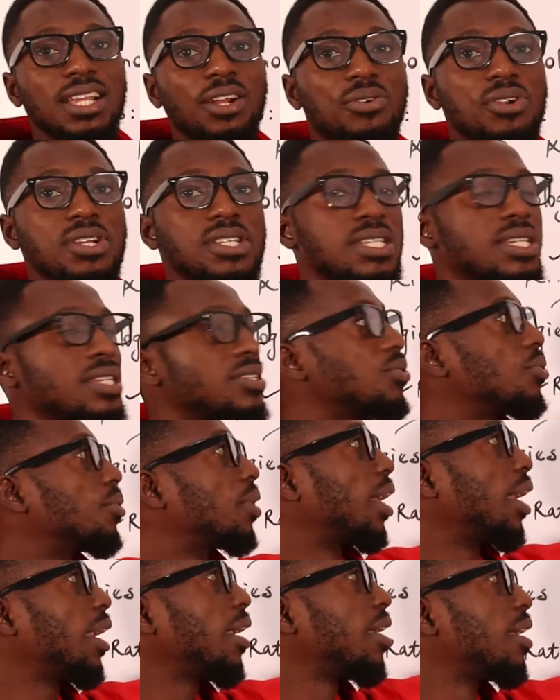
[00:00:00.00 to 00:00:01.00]
increases,
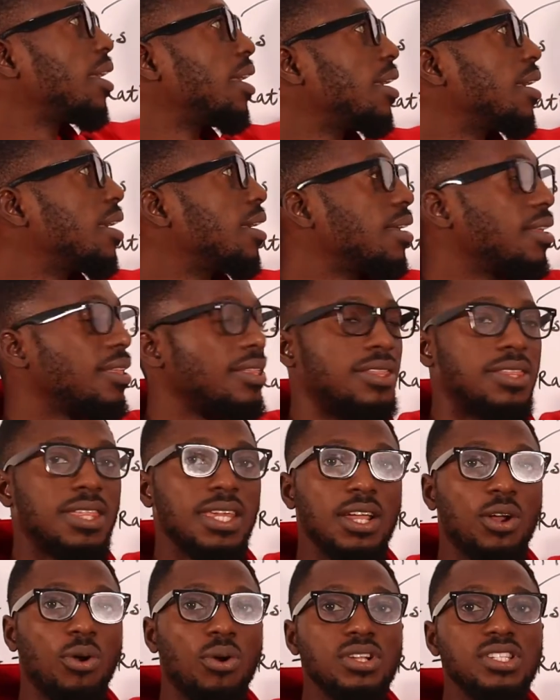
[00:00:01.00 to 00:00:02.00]
okay,
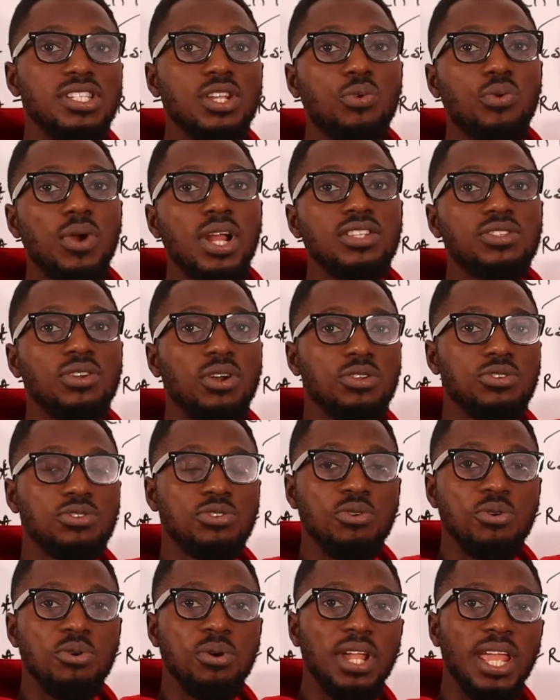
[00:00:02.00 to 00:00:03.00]
the consequence
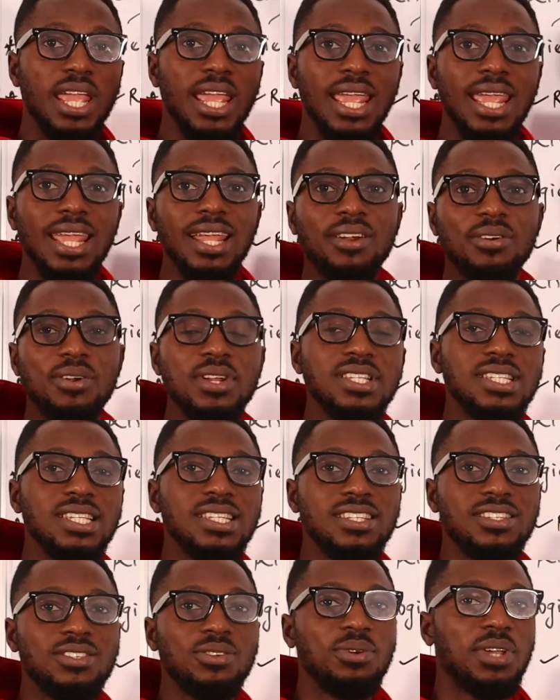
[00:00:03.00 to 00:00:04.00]
also
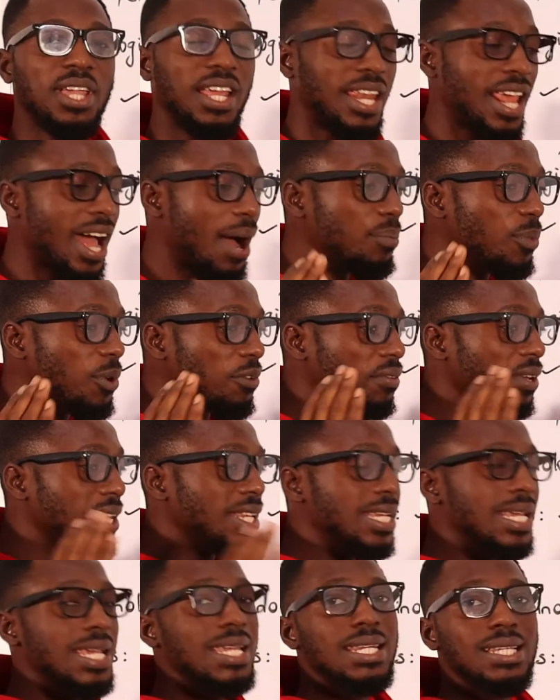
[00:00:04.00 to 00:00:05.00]
increases okay they are
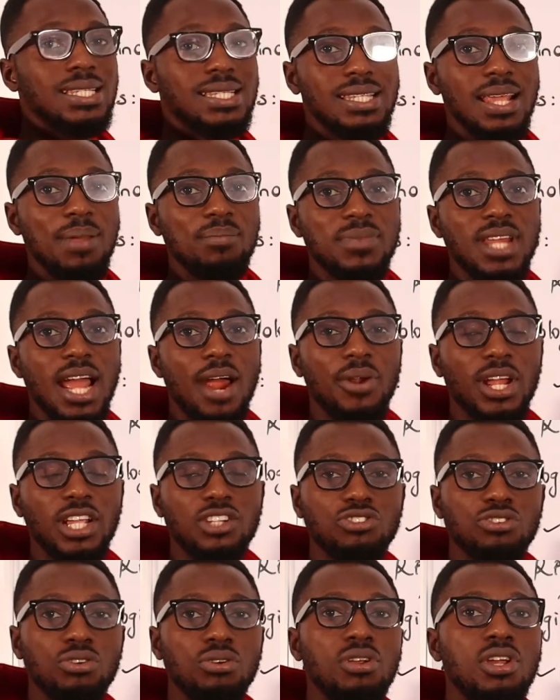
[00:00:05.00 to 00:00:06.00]
moving in the same
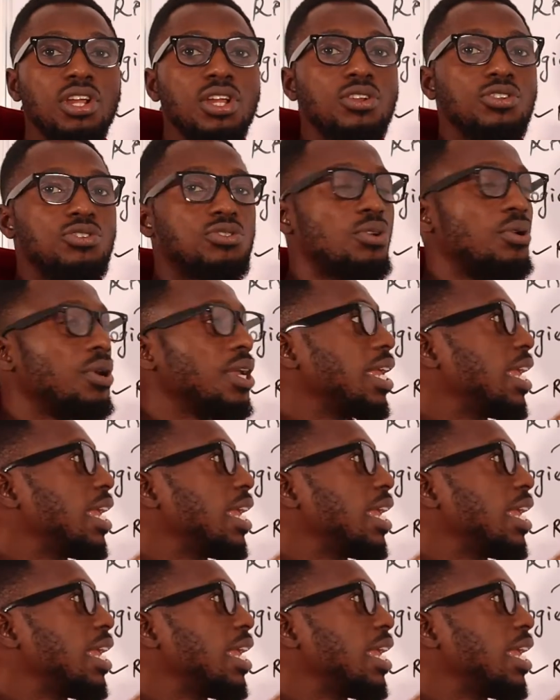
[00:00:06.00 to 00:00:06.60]
direction so